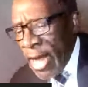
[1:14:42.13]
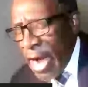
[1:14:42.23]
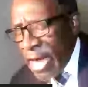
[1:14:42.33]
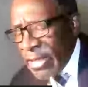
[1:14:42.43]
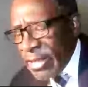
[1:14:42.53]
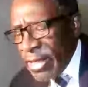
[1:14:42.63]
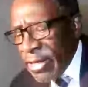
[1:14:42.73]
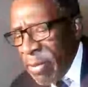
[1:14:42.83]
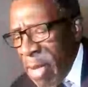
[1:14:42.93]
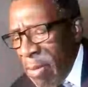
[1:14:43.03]
And
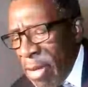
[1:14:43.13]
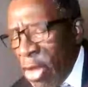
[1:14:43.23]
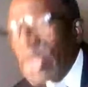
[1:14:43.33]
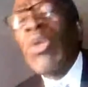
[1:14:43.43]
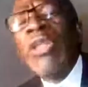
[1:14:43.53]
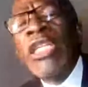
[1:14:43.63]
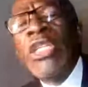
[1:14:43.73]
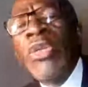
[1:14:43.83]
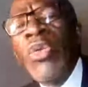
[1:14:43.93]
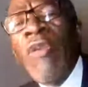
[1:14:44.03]
remember also that
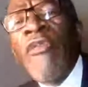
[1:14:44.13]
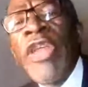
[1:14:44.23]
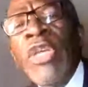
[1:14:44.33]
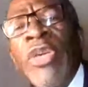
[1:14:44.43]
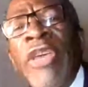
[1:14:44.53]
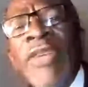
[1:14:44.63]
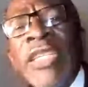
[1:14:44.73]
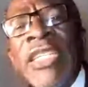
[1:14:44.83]
you are free to give us